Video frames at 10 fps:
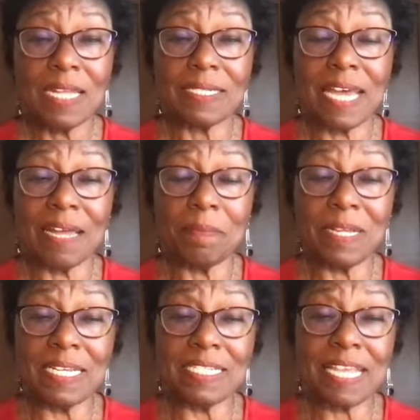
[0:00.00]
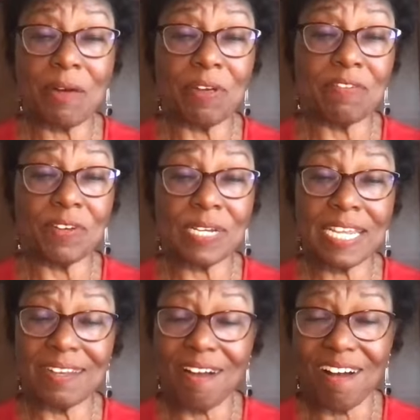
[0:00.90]
Diabetes, however,
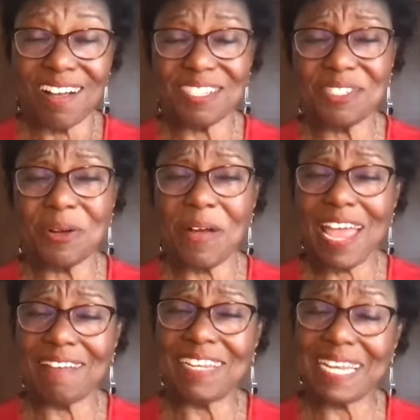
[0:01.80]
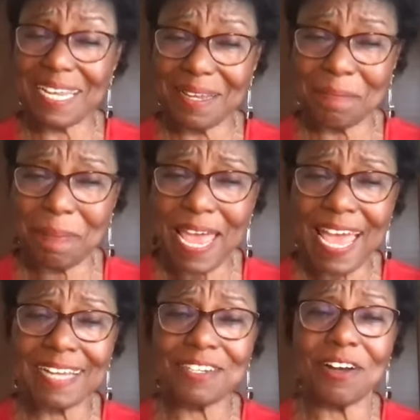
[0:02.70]
can also have an
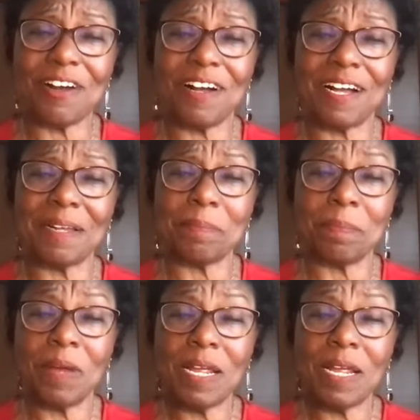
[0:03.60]
impact on